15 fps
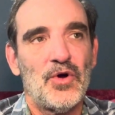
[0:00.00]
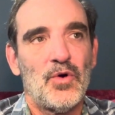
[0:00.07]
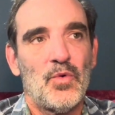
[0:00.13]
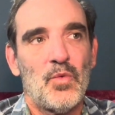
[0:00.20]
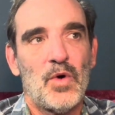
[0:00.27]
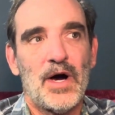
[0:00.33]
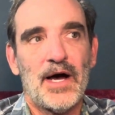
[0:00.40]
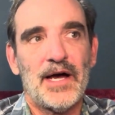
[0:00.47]

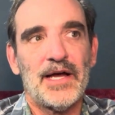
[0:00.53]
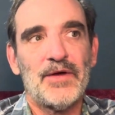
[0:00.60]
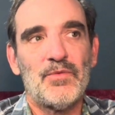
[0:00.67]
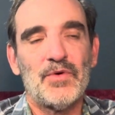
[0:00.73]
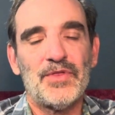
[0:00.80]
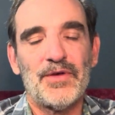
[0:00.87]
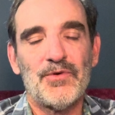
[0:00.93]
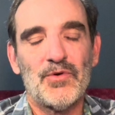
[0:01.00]
Why,
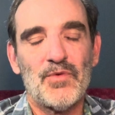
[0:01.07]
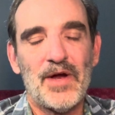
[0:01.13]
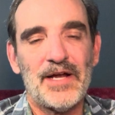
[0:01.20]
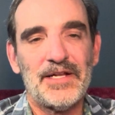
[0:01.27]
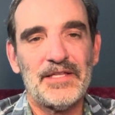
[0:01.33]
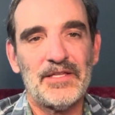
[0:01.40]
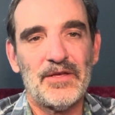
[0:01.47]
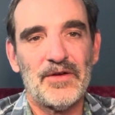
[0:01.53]
when they were
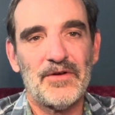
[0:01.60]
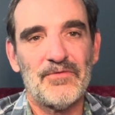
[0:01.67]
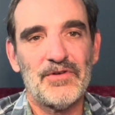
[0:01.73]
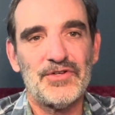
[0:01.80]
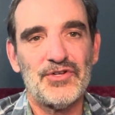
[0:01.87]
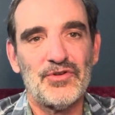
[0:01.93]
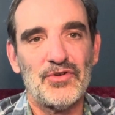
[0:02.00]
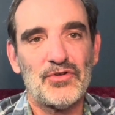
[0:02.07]
writing the
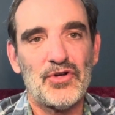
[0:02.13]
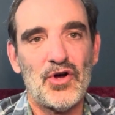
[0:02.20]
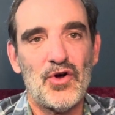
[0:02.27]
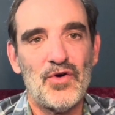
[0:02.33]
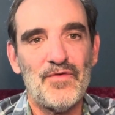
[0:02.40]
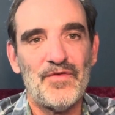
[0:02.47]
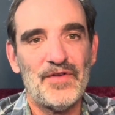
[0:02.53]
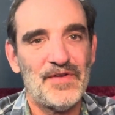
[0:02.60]
original
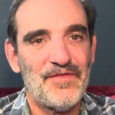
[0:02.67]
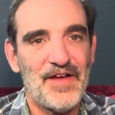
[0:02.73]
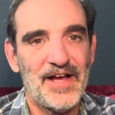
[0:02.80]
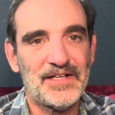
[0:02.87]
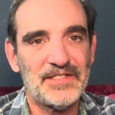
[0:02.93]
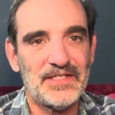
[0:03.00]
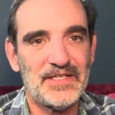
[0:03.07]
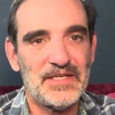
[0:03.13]
COVID
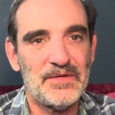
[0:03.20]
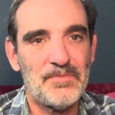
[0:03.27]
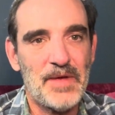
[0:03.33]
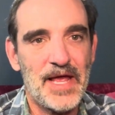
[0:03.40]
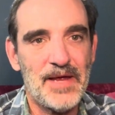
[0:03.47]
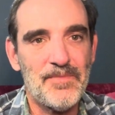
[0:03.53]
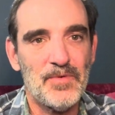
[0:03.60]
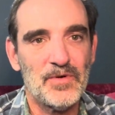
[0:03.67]
vaccine
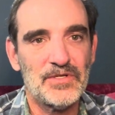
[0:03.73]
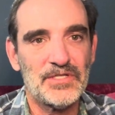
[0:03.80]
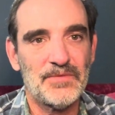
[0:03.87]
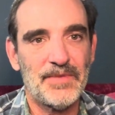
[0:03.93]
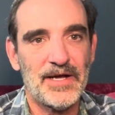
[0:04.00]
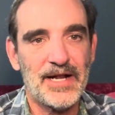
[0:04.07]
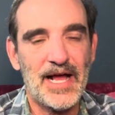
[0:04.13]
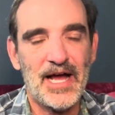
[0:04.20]
papers
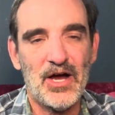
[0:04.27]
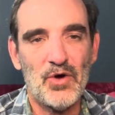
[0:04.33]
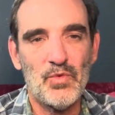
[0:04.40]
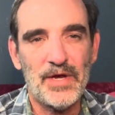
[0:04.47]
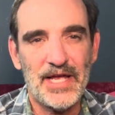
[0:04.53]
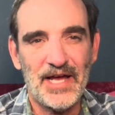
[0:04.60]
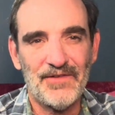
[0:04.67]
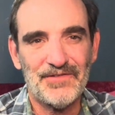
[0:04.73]
about how
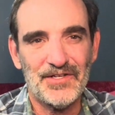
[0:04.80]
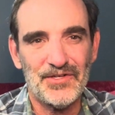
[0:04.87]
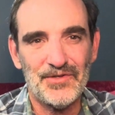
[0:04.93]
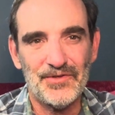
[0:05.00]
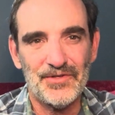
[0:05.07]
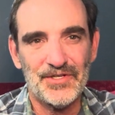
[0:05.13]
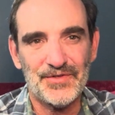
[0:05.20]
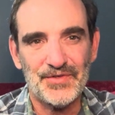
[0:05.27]
we have to
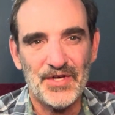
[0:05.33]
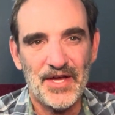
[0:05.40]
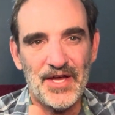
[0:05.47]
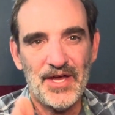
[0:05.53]
do this,